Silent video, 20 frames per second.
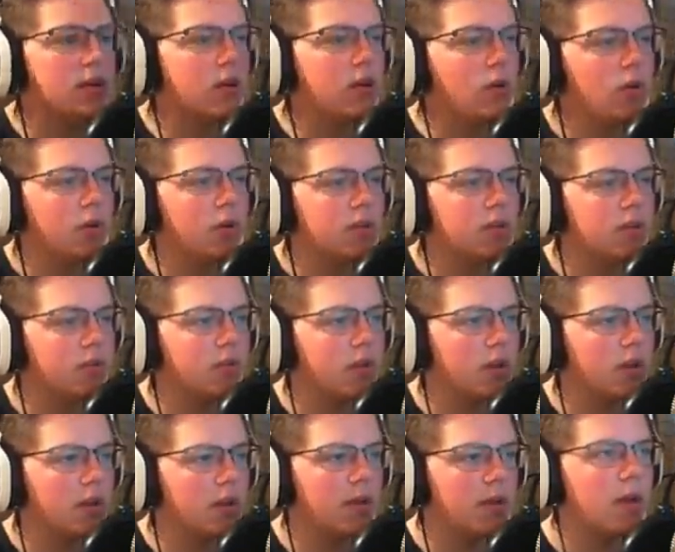because I hate the
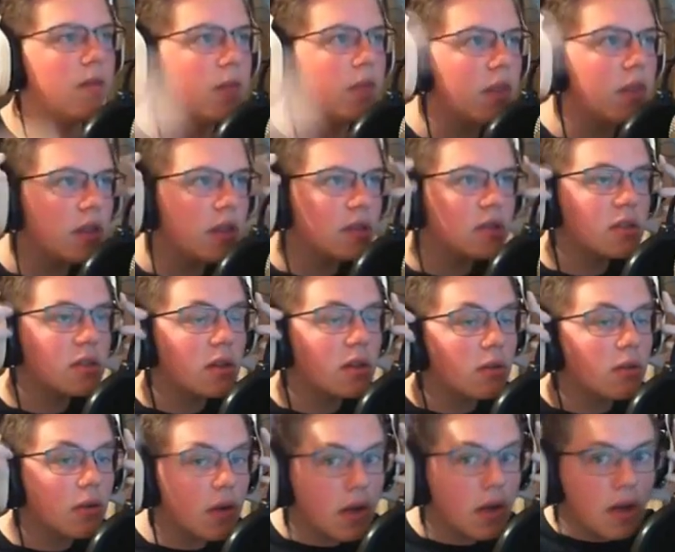noise of them and
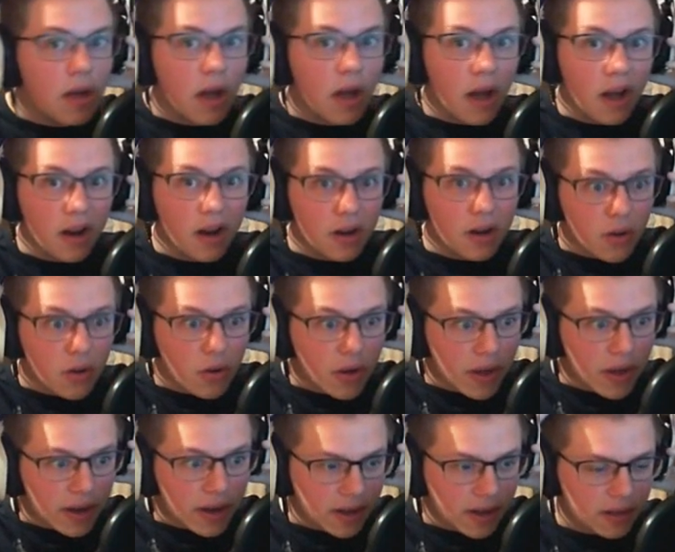everything, so I'm
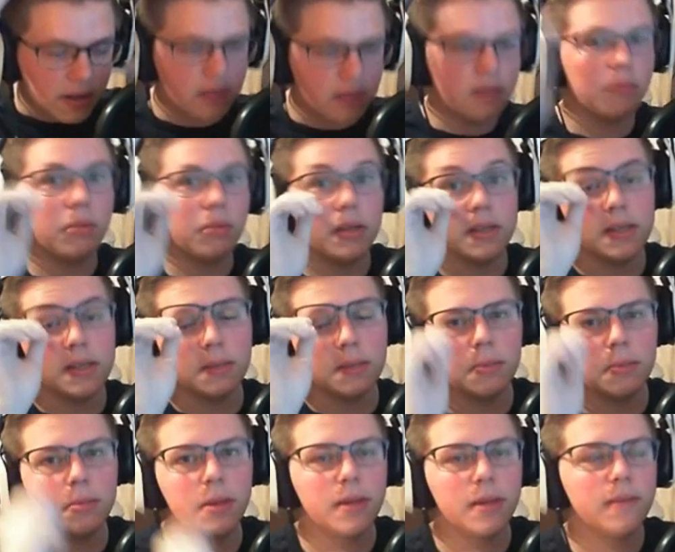going to go ahead and light the
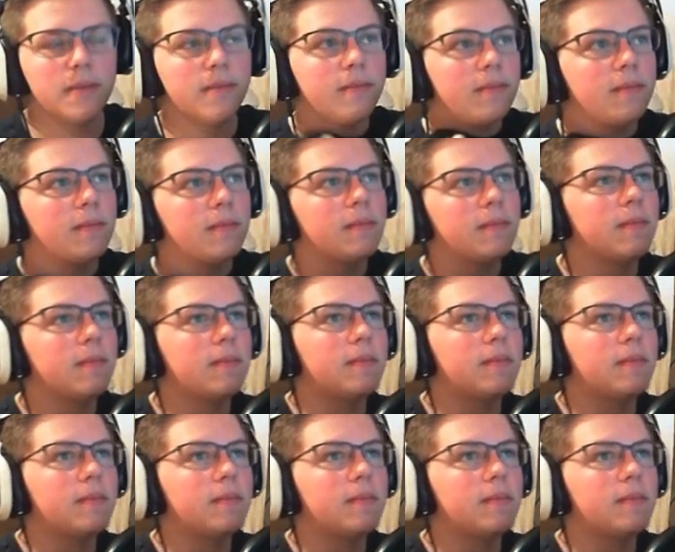place up a bit.